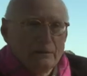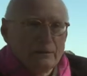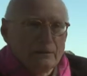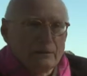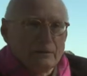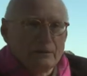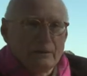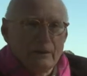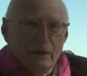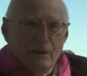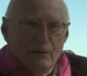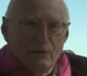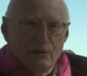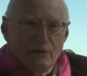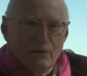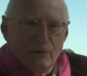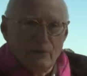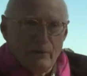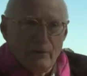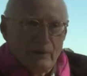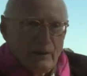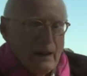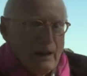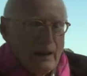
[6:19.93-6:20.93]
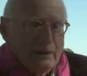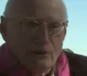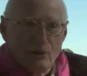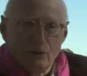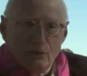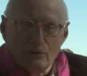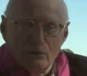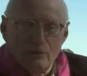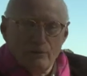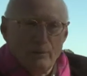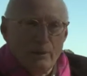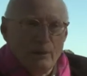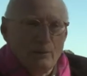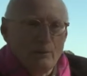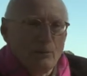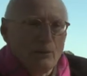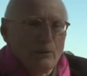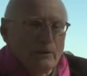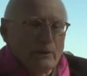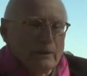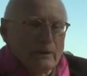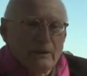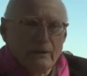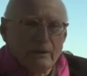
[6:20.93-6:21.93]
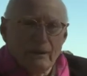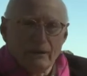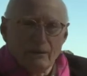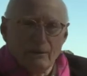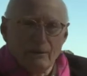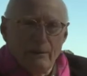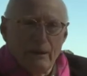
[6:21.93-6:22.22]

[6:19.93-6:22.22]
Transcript: to tell you that I don't remember anything